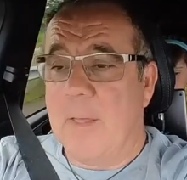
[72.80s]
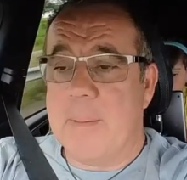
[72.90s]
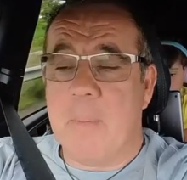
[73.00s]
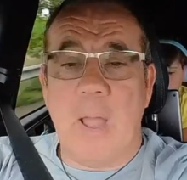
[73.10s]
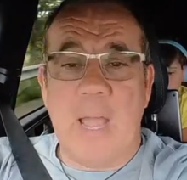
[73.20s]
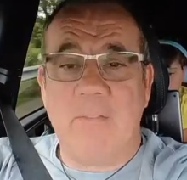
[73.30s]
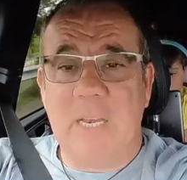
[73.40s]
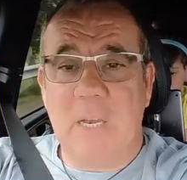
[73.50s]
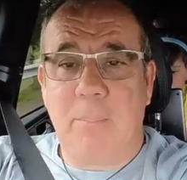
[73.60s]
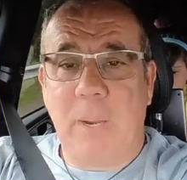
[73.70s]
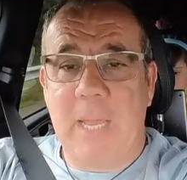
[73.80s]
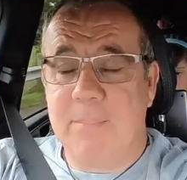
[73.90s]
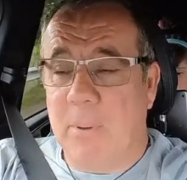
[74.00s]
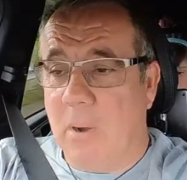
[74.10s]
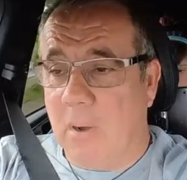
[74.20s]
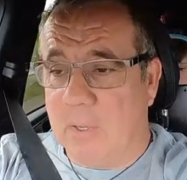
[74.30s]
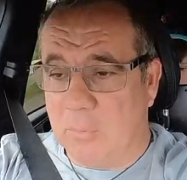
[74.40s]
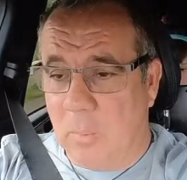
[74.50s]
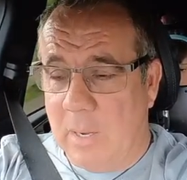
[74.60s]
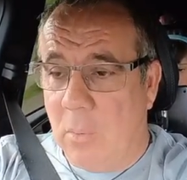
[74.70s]
and they might have a little play park
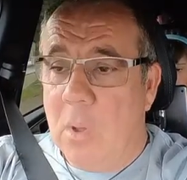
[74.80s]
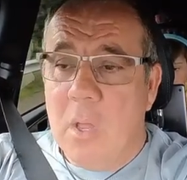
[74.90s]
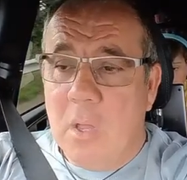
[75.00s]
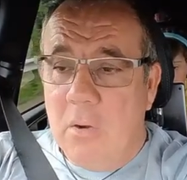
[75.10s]
as well.